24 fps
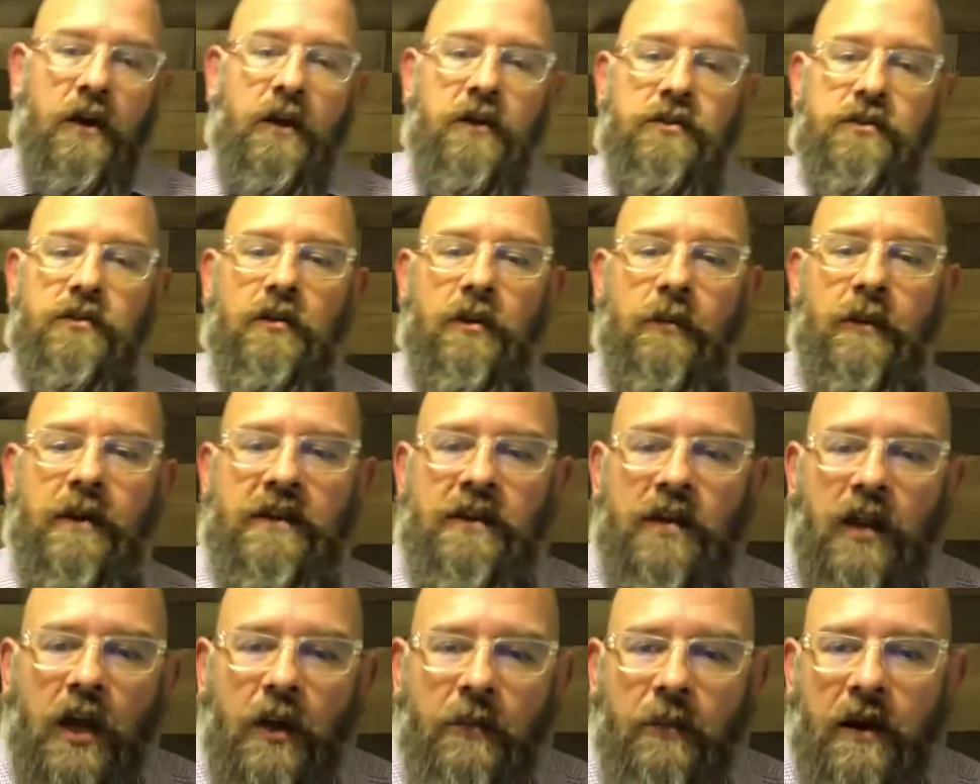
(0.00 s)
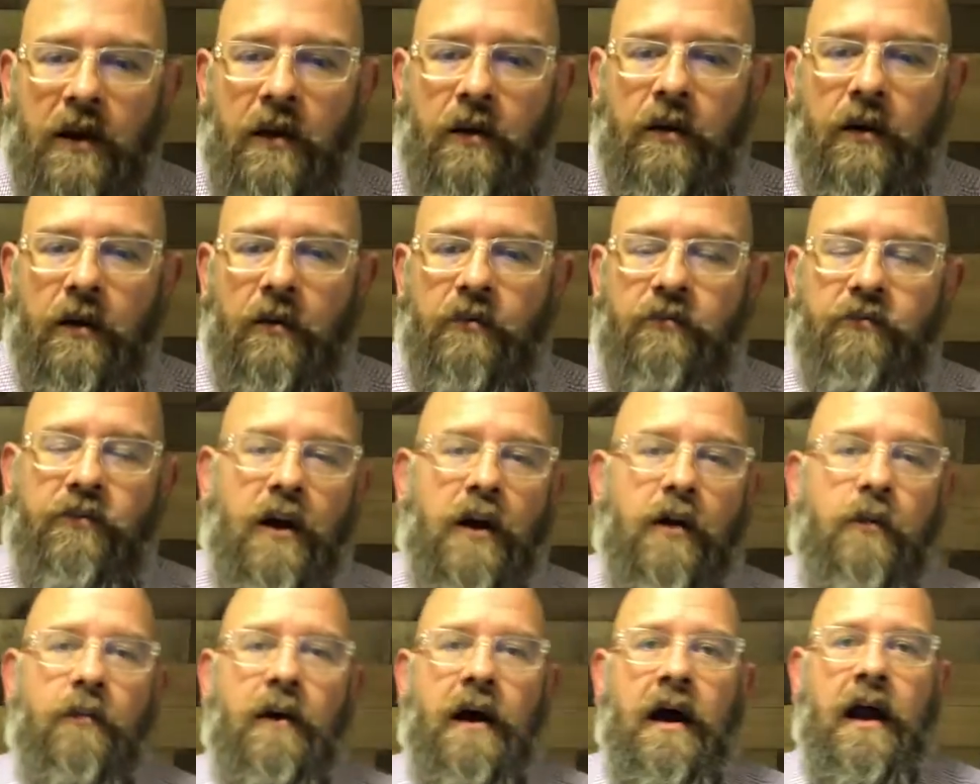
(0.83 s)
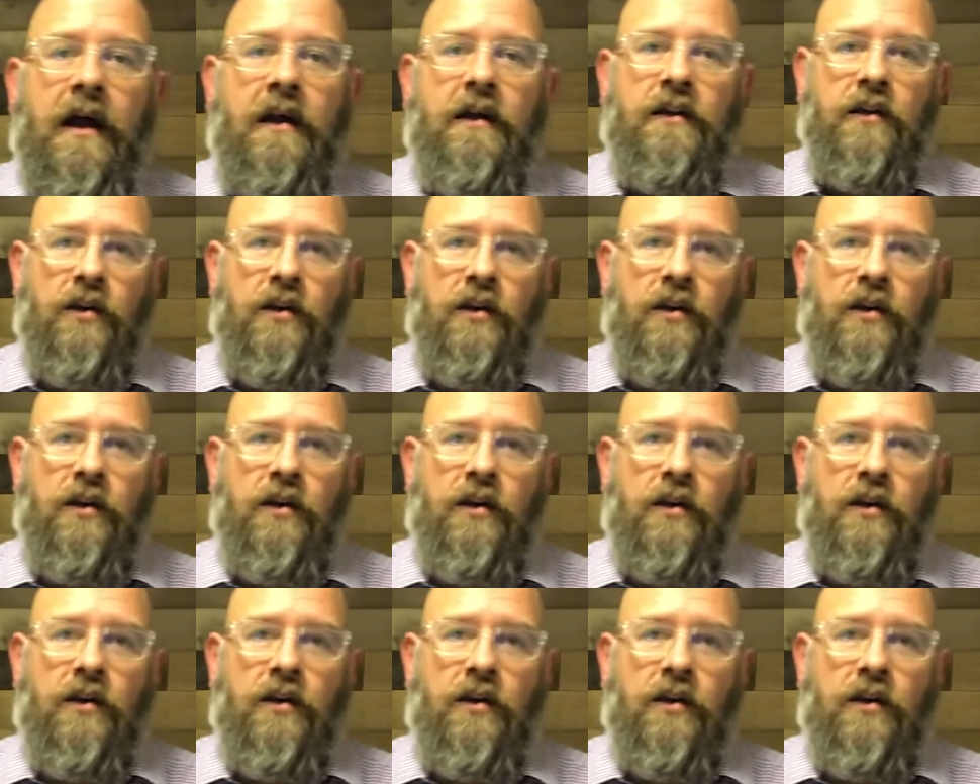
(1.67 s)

So let me tell you about a friend of mine,